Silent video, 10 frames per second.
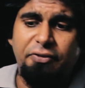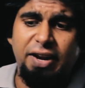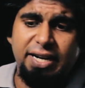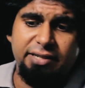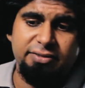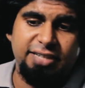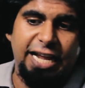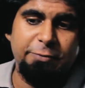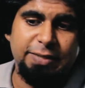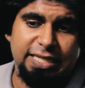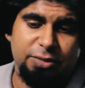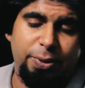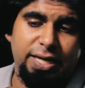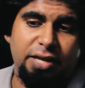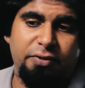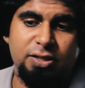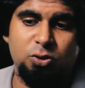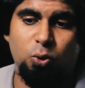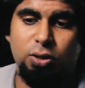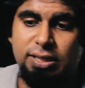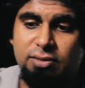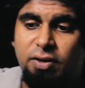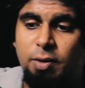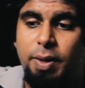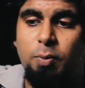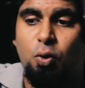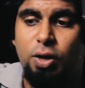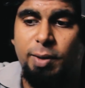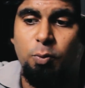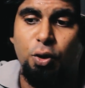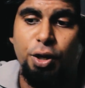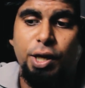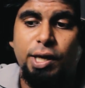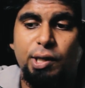reflective straps has been given, so this will be more and more